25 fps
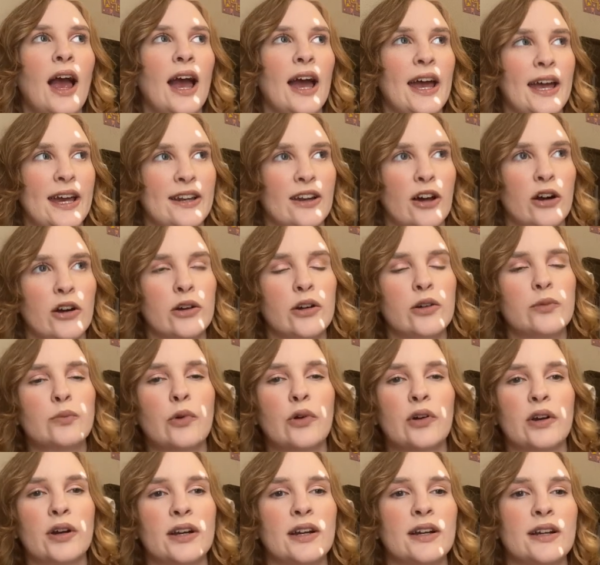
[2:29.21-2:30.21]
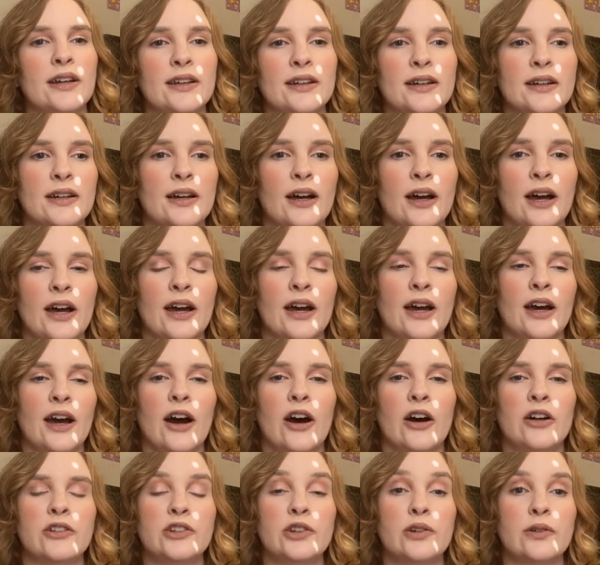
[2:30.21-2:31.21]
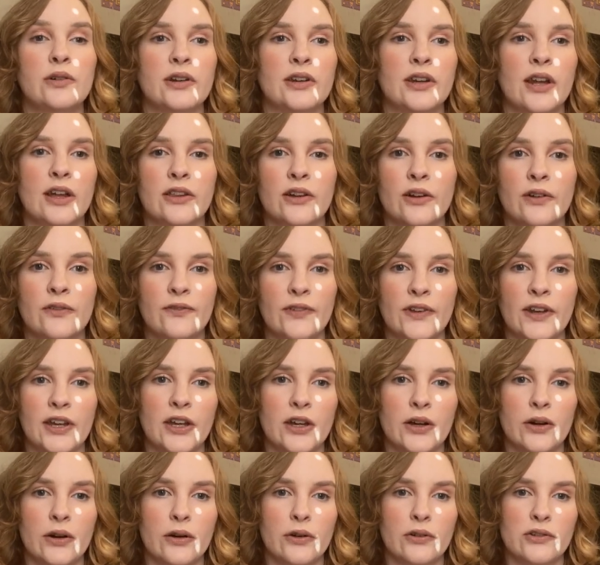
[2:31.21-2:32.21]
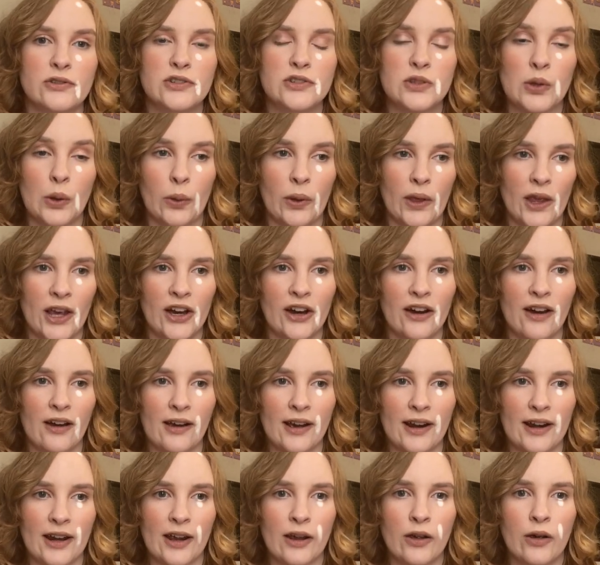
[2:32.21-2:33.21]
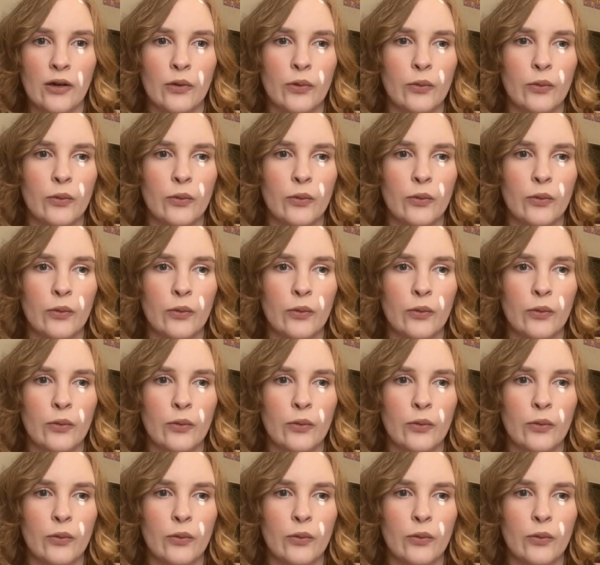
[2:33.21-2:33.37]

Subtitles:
and I'll do another video solely on